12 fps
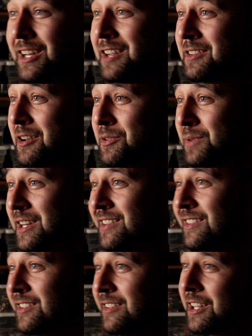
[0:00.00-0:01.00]
at it the other way
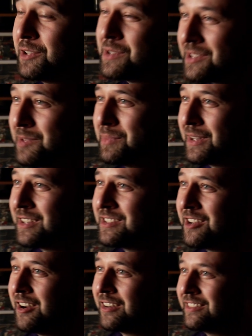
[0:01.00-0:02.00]
that the Lego is keeping us
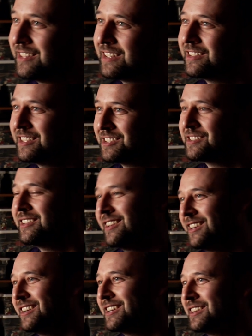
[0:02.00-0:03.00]
young, that this
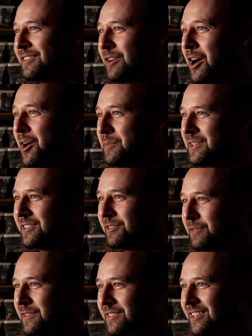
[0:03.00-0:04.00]
you know, hobby
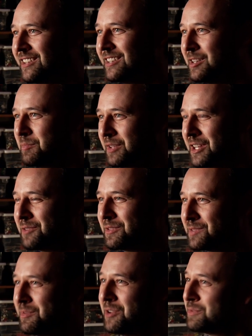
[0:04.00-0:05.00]
with uh, playing
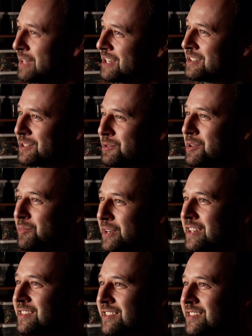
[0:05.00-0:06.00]
with small plastic toy bricks